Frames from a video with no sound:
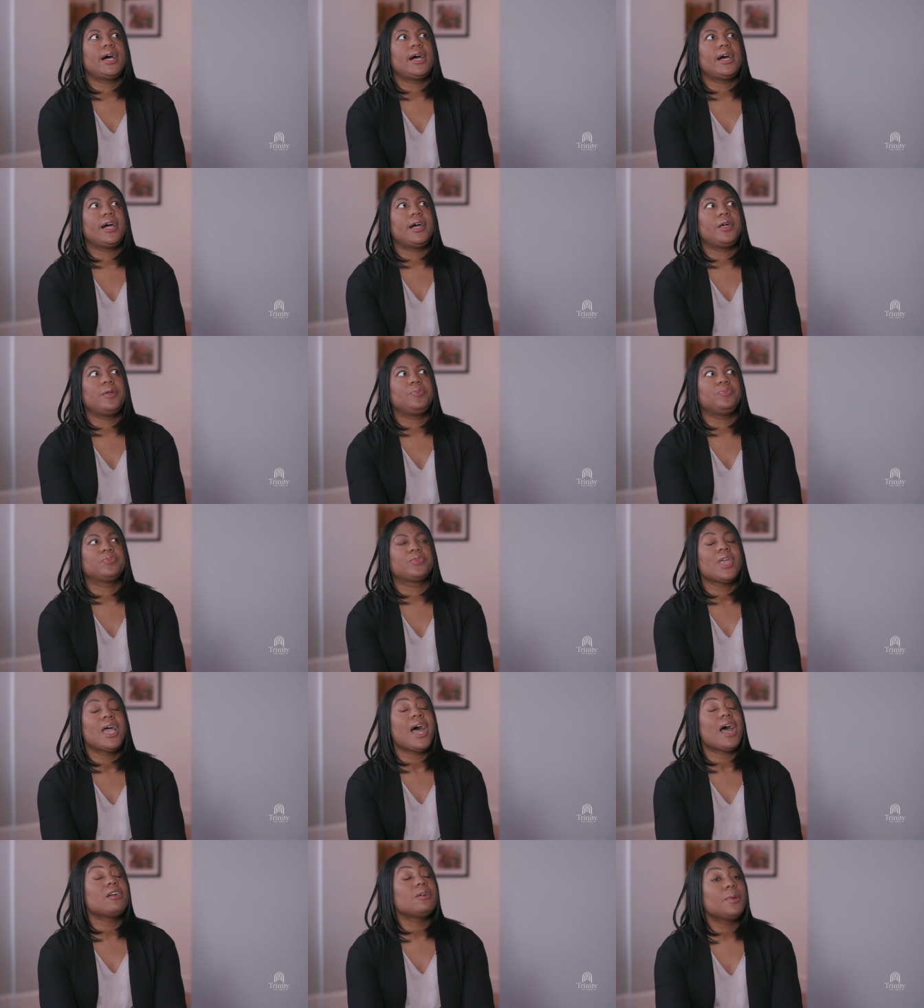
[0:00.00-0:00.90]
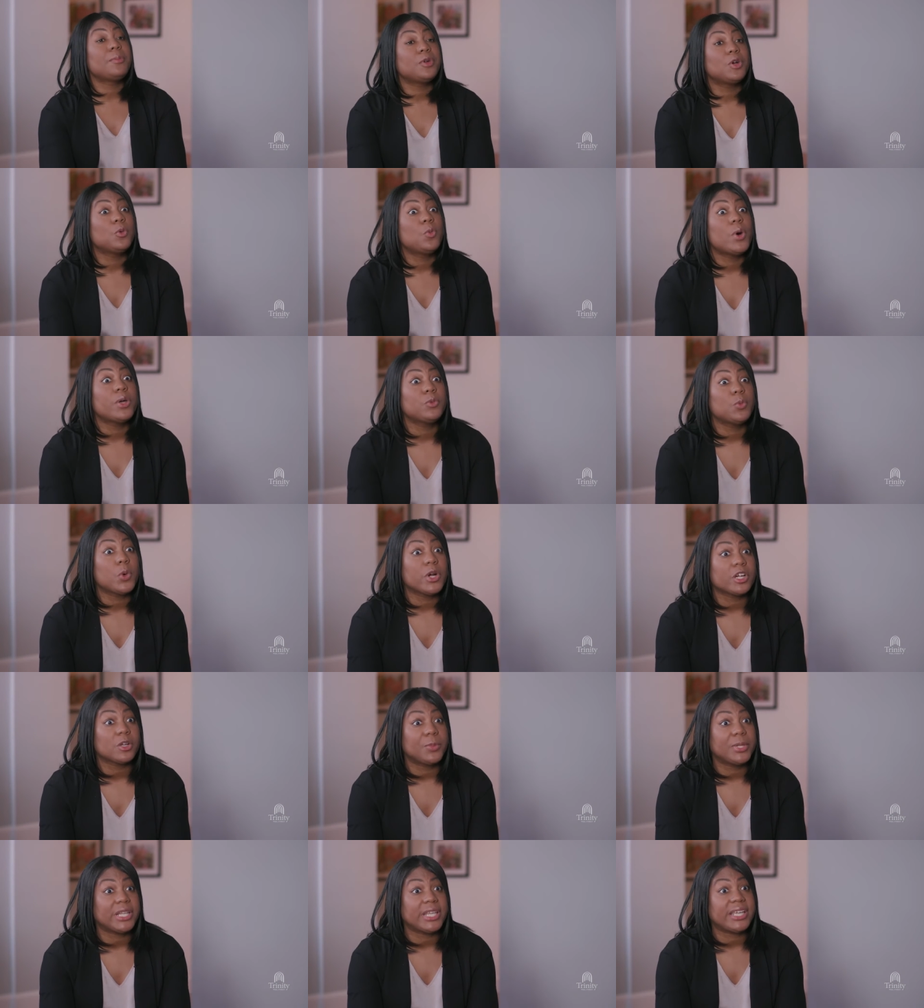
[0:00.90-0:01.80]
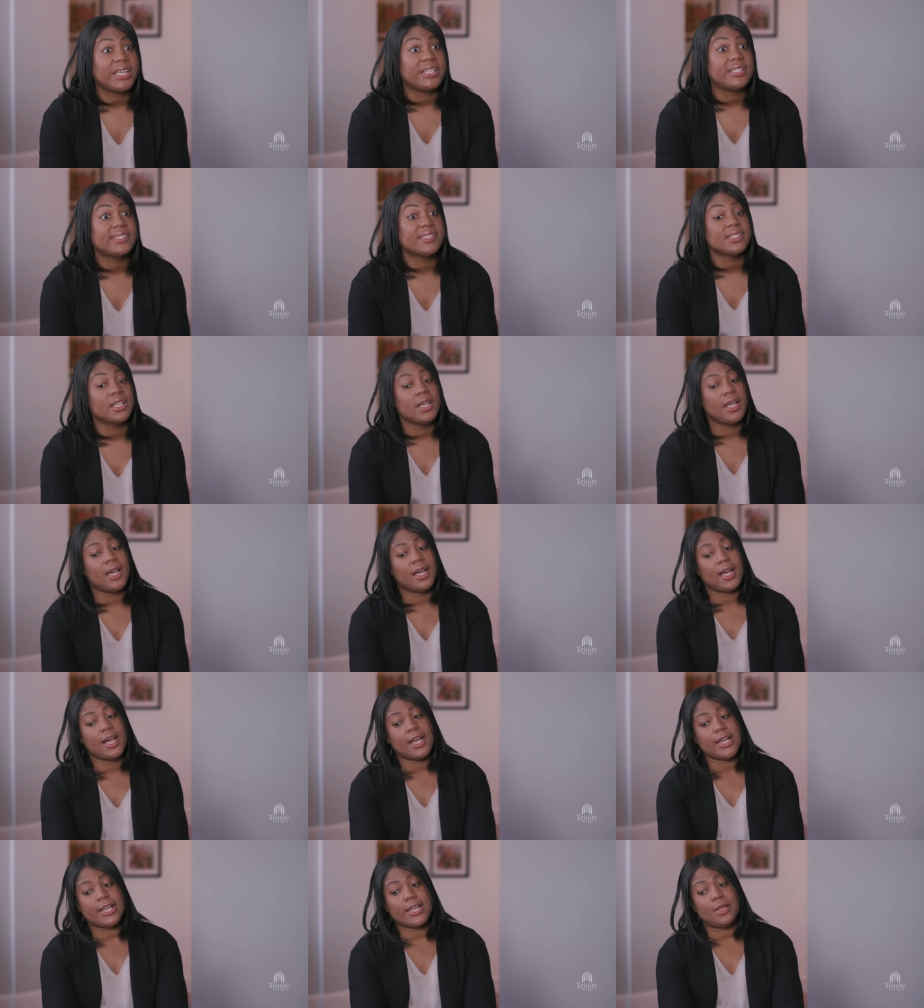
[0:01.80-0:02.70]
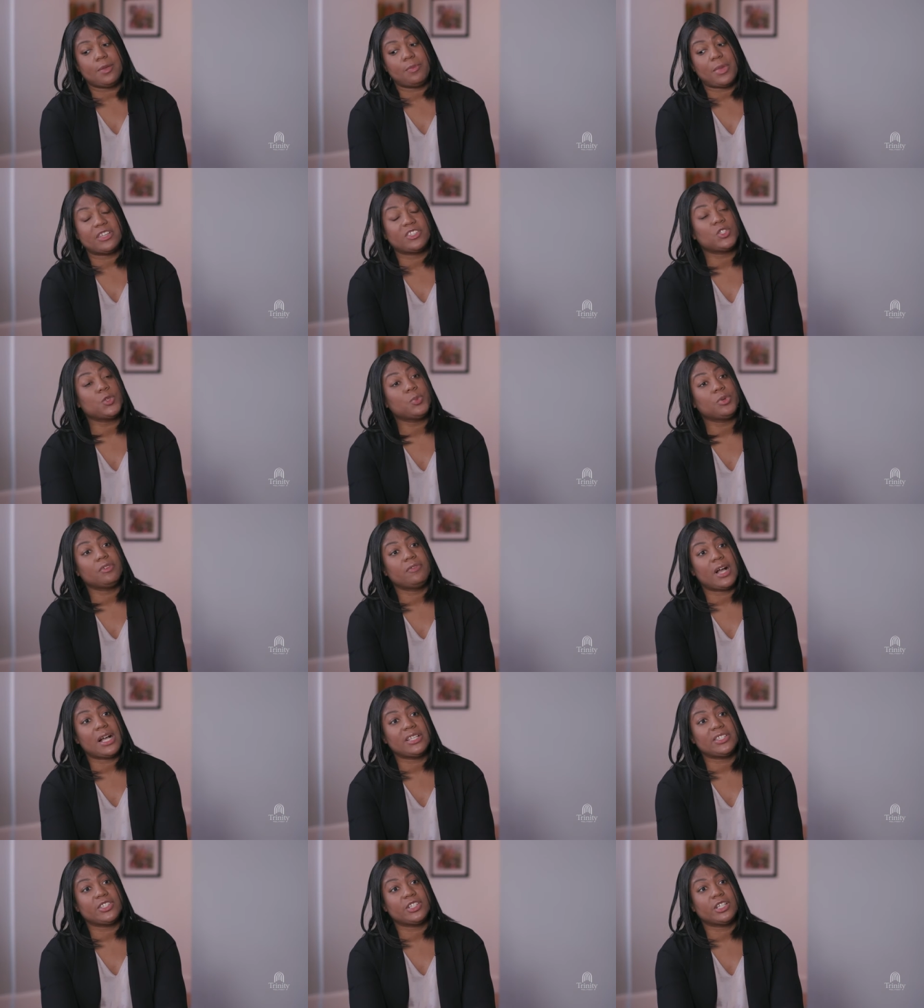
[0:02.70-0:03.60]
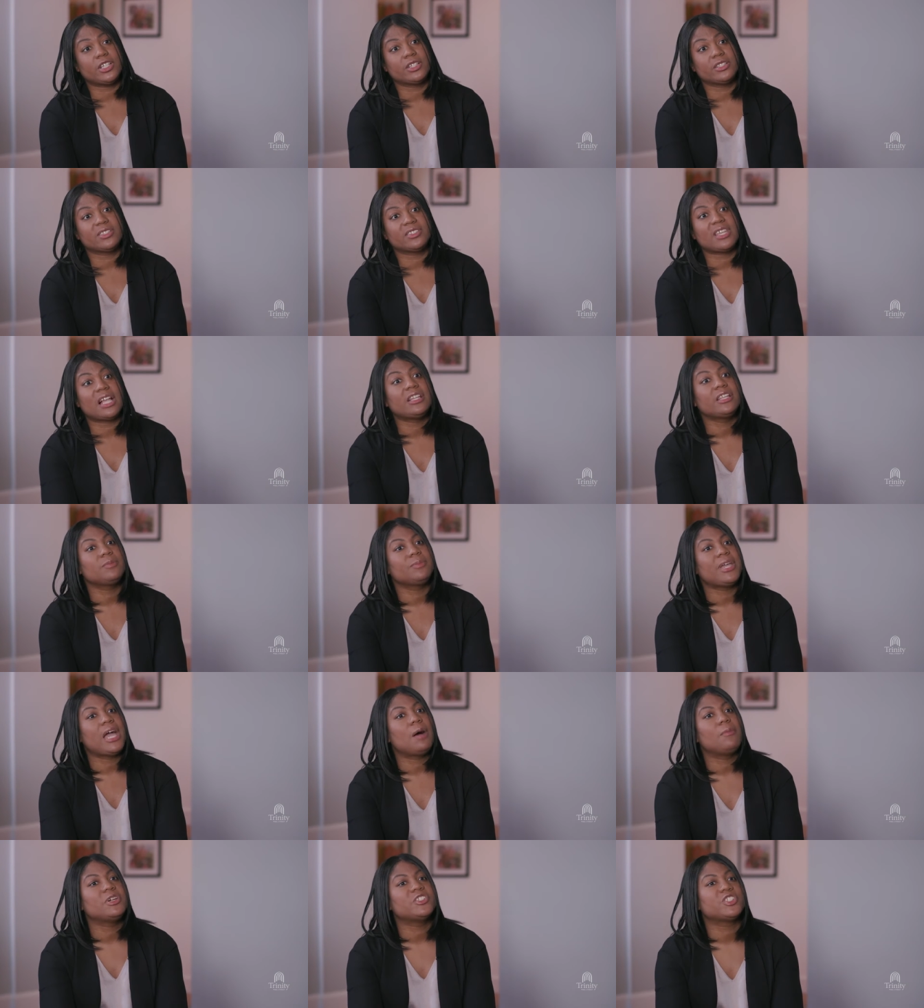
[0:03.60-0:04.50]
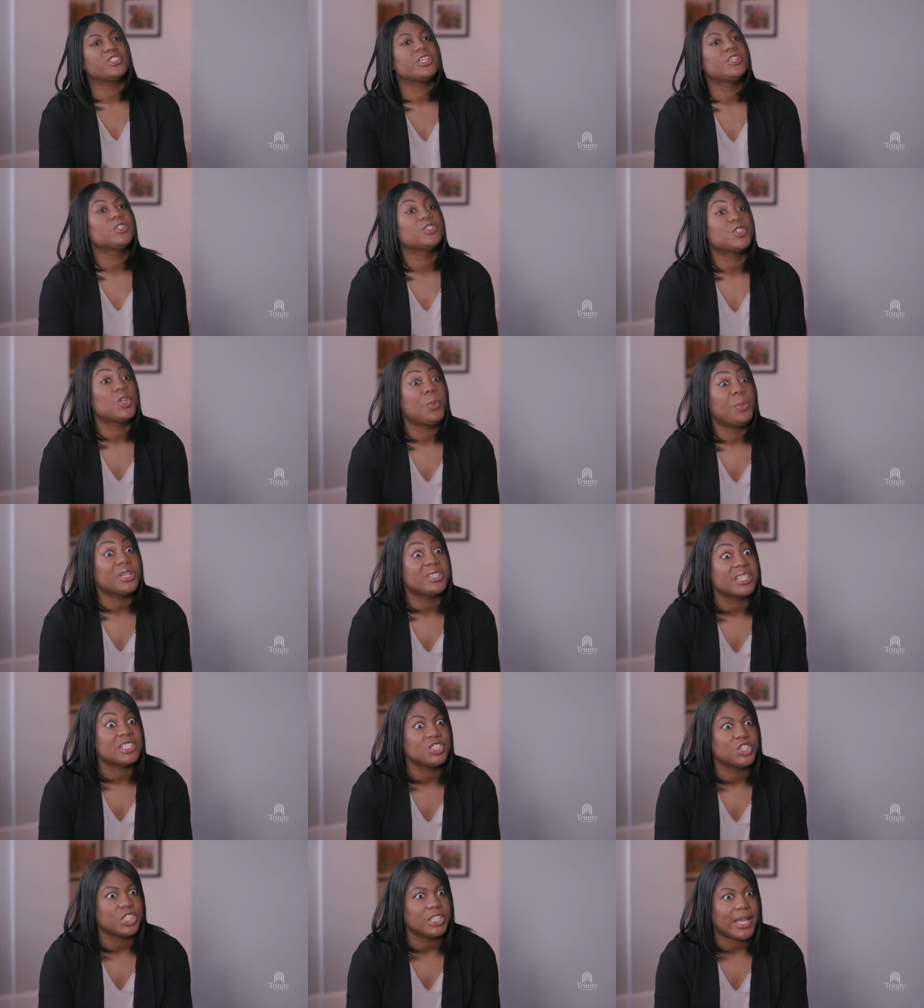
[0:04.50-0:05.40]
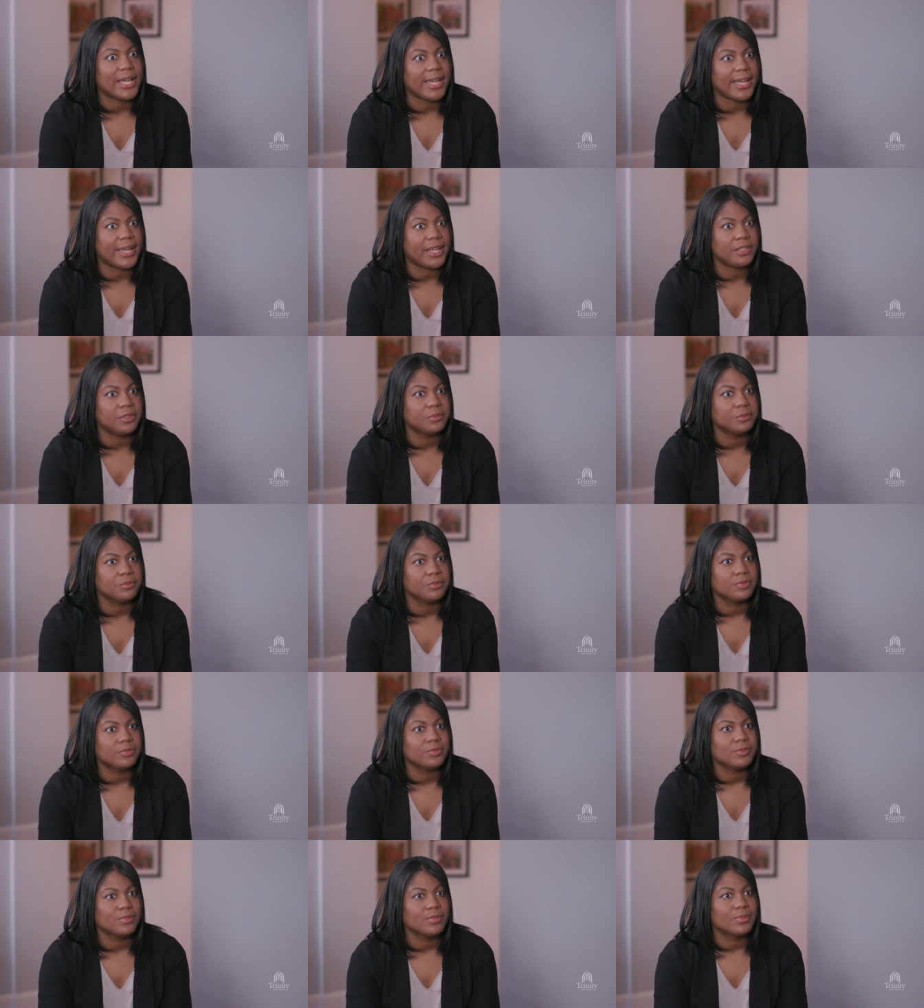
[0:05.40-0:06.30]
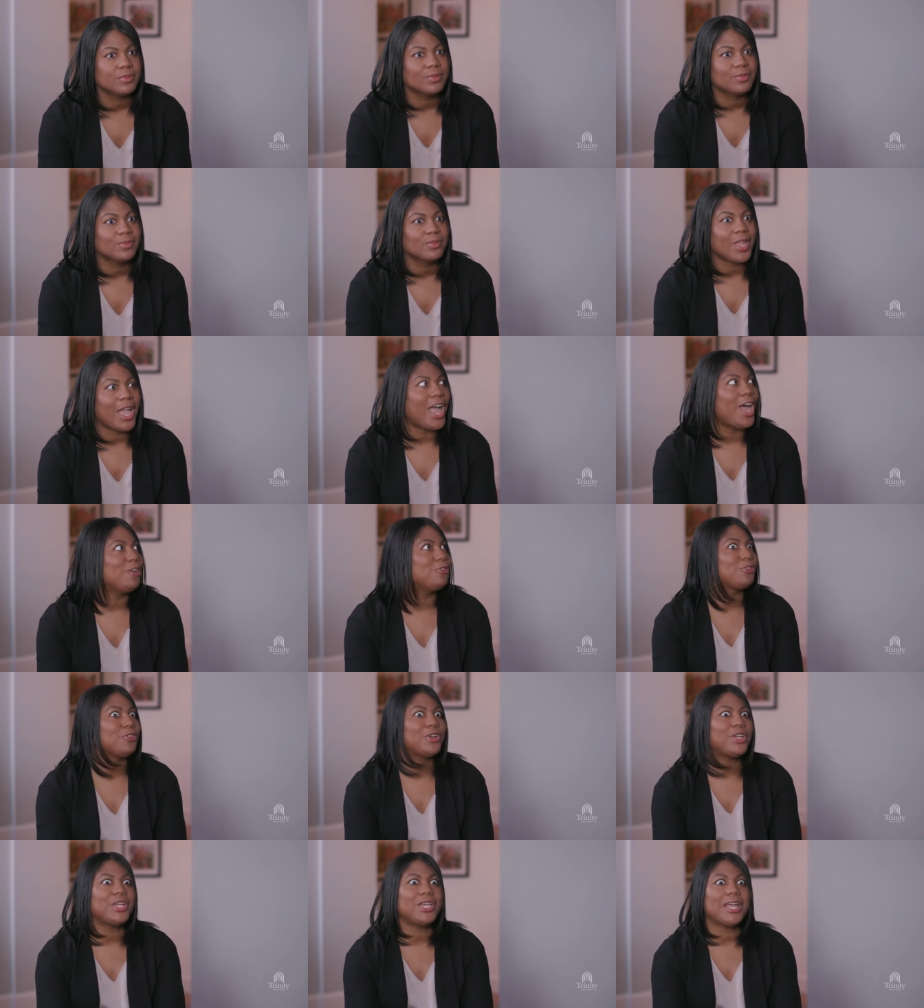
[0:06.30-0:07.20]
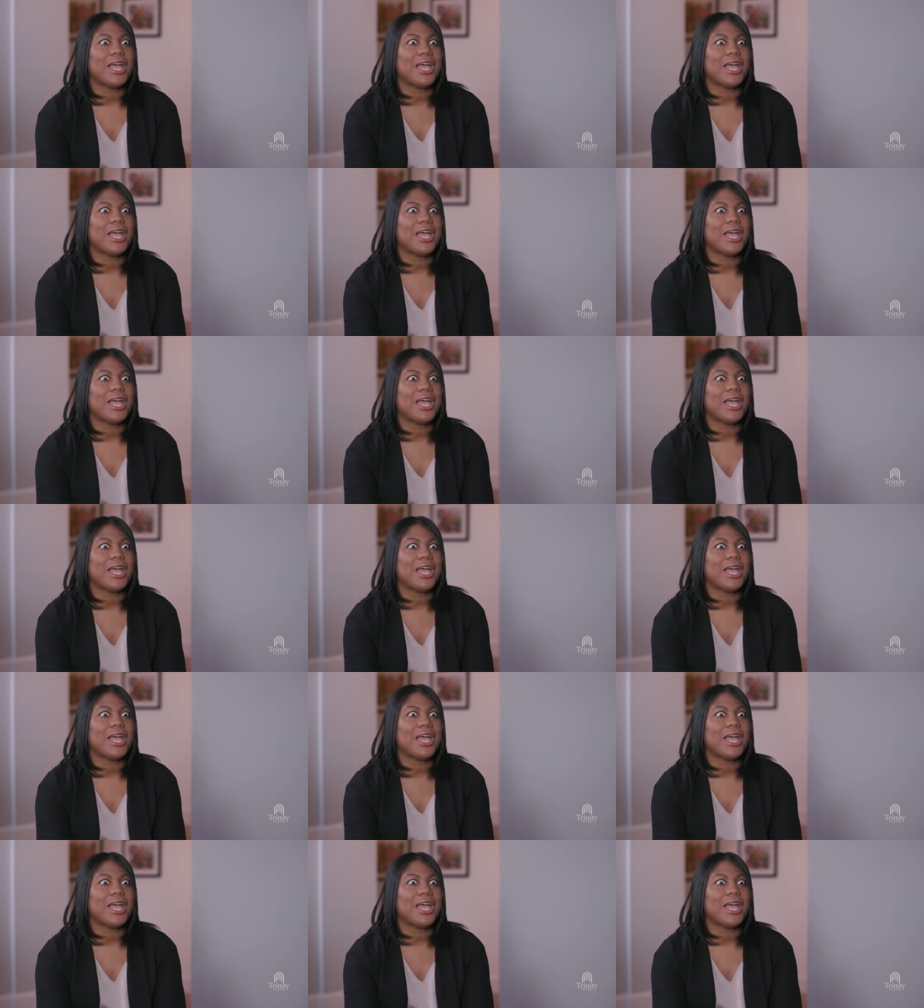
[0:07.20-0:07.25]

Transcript: um, I remember one workplace, um, my supervisor telling me how much leadership potential I had. Every